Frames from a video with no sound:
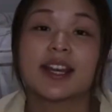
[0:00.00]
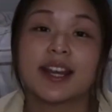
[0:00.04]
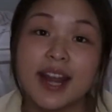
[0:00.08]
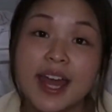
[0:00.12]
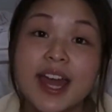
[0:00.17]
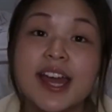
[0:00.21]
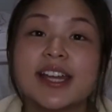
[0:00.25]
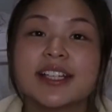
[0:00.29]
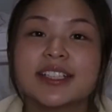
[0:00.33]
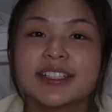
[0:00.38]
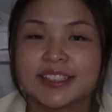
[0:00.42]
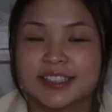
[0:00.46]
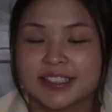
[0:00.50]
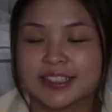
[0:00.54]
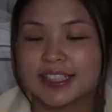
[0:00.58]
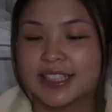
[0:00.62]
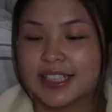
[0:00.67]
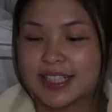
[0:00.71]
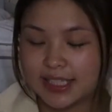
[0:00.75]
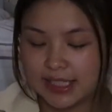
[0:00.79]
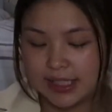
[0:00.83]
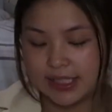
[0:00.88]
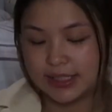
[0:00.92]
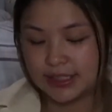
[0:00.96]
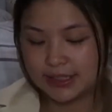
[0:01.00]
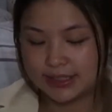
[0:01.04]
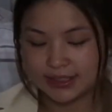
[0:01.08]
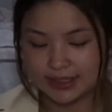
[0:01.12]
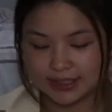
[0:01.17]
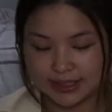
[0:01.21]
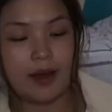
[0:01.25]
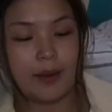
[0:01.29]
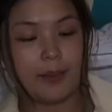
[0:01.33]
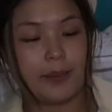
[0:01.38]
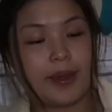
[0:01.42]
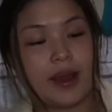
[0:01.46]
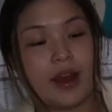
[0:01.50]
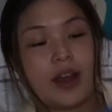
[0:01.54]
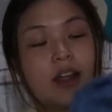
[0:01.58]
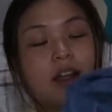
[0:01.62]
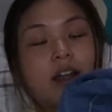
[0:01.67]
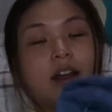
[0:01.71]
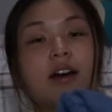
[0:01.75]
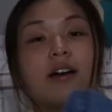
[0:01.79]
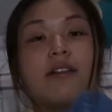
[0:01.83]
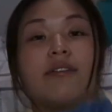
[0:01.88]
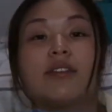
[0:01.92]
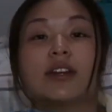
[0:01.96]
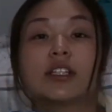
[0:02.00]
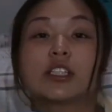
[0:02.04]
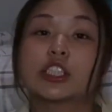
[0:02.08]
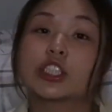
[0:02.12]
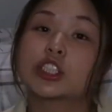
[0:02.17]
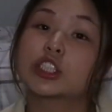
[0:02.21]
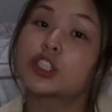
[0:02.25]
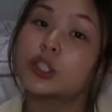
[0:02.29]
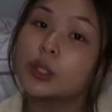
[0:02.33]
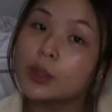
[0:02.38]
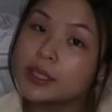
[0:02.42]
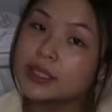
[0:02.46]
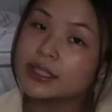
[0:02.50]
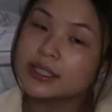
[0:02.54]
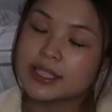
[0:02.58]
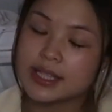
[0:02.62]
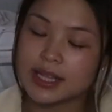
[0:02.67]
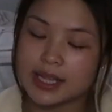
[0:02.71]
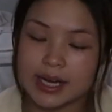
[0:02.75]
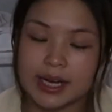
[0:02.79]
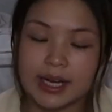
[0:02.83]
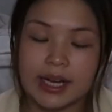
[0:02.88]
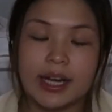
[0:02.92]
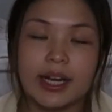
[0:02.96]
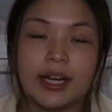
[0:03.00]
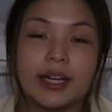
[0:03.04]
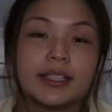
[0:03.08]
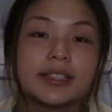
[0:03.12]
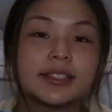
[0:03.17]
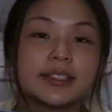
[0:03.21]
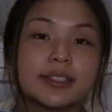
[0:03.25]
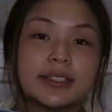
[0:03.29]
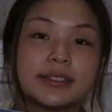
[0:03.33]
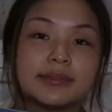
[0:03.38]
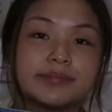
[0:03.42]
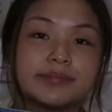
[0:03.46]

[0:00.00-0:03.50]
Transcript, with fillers: next is a pair of shorts that I got.